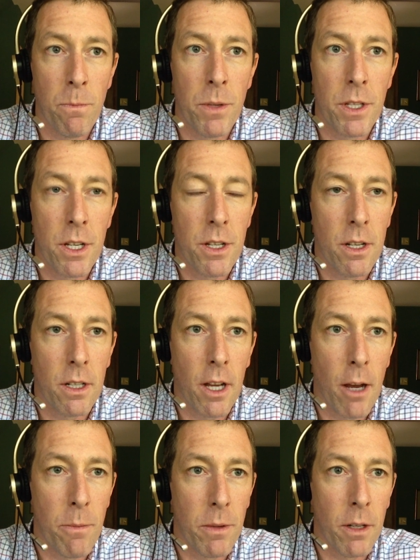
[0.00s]
position
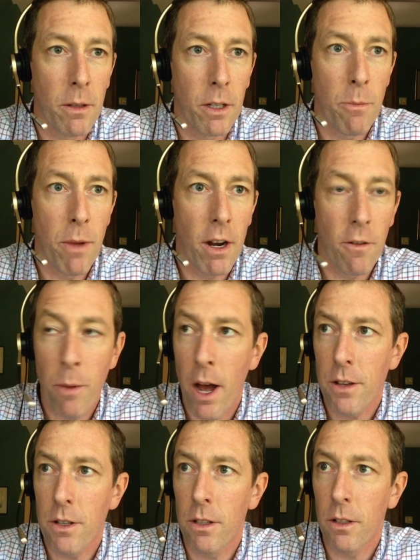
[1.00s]
and comp uh, competitive
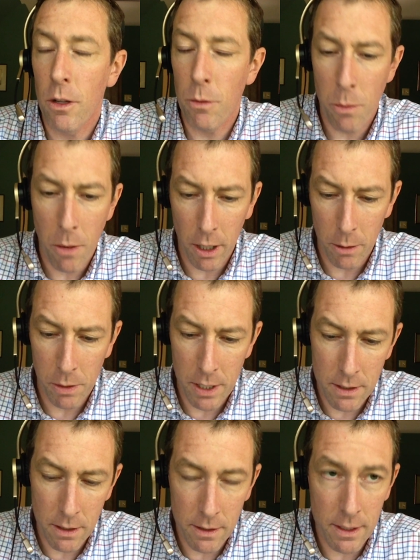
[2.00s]
posture in the global
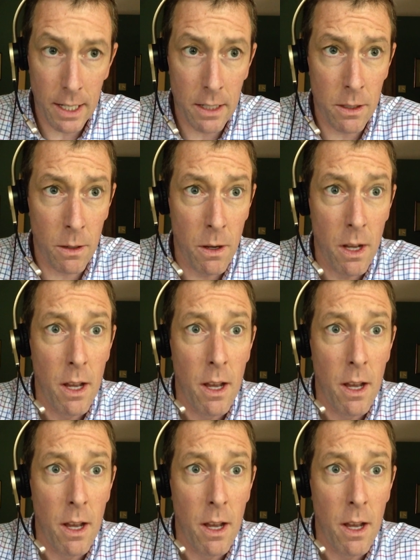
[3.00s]
marketplace looks like. So,